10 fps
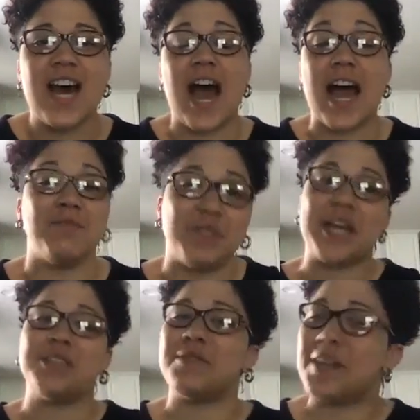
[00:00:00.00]
I'm
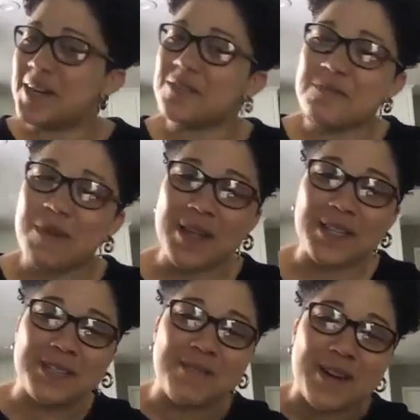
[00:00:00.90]
Jasmine Ayres with
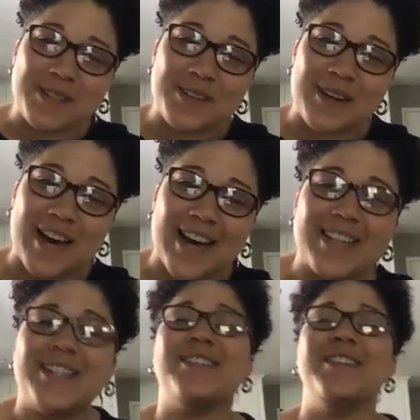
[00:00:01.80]
Policy Matters
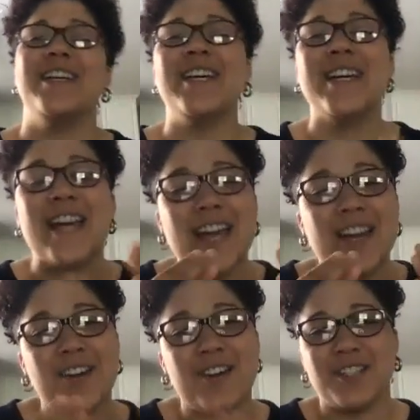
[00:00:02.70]
Ohio.
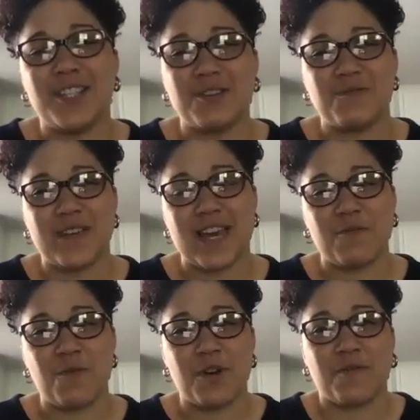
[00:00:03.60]
And also we have
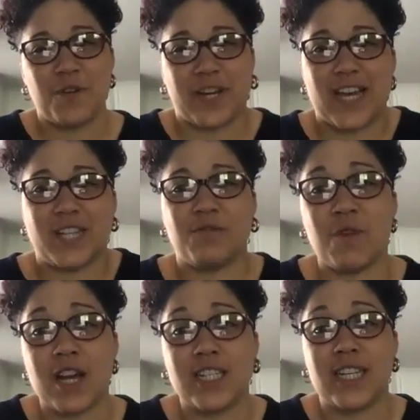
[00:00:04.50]
a wonderful guest,
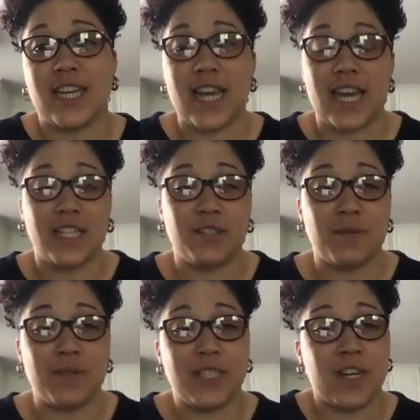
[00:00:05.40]
Roxy Caines
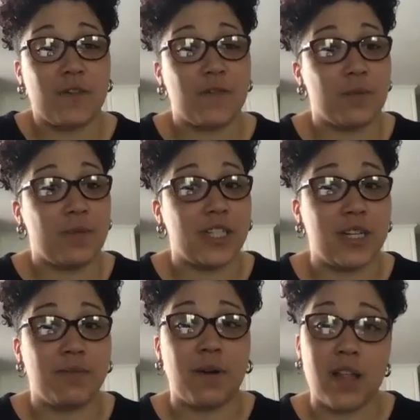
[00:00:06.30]
from the Center for
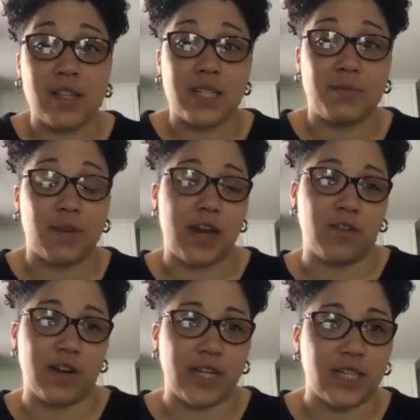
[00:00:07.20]
Budget and Policy
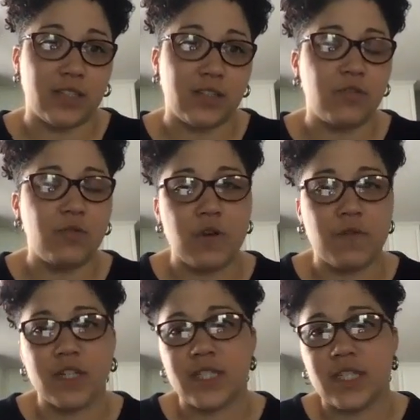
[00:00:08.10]
Priorities, who
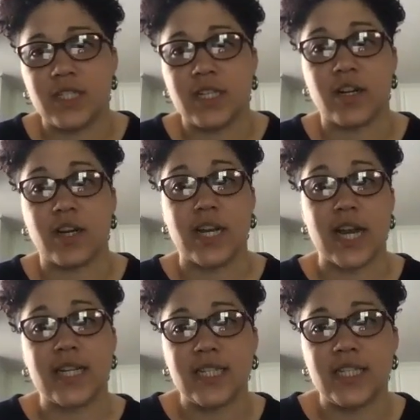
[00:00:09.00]
oversees their
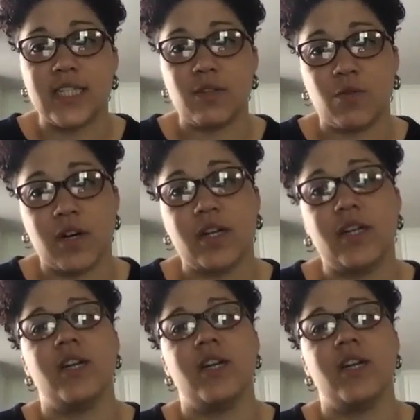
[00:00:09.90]
EITC work